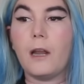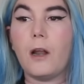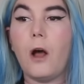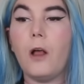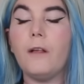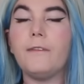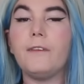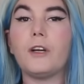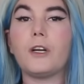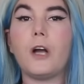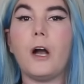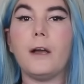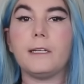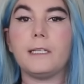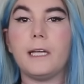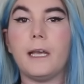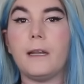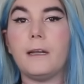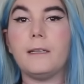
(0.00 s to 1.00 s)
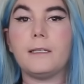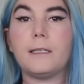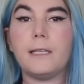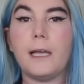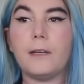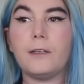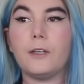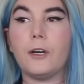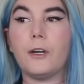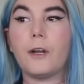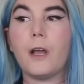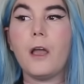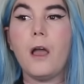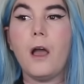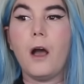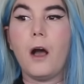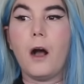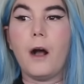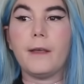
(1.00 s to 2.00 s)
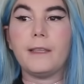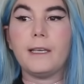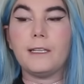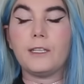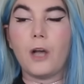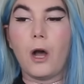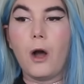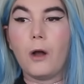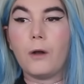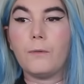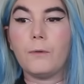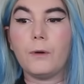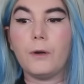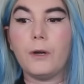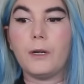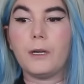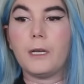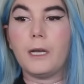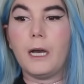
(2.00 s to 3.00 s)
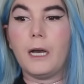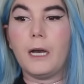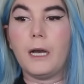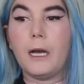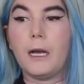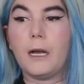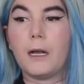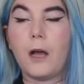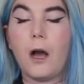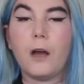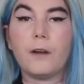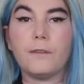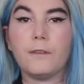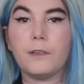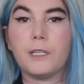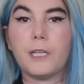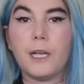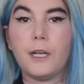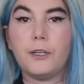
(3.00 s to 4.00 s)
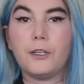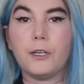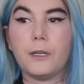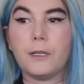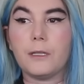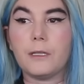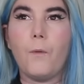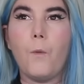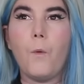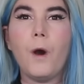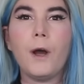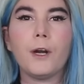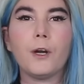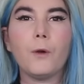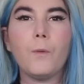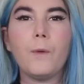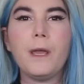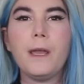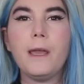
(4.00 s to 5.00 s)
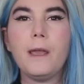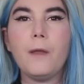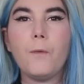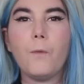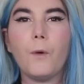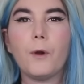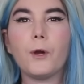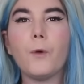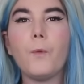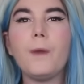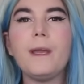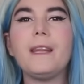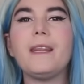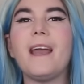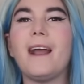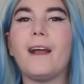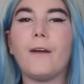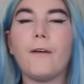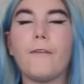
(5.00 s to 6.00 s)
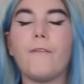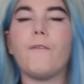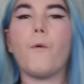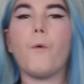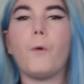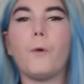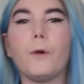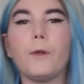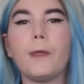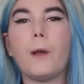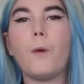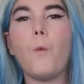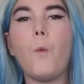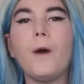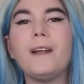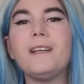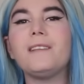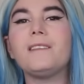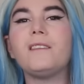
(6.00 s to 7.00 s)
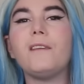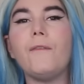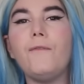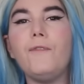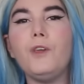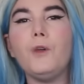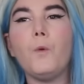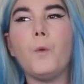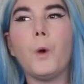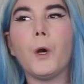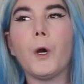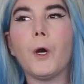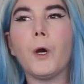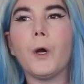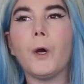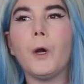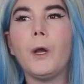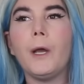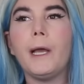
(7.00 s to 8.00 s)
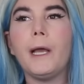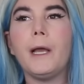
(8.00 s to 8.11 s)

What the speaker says: and all of your content is centered on these awkward conversations, what are we there for? Like, what is the viewer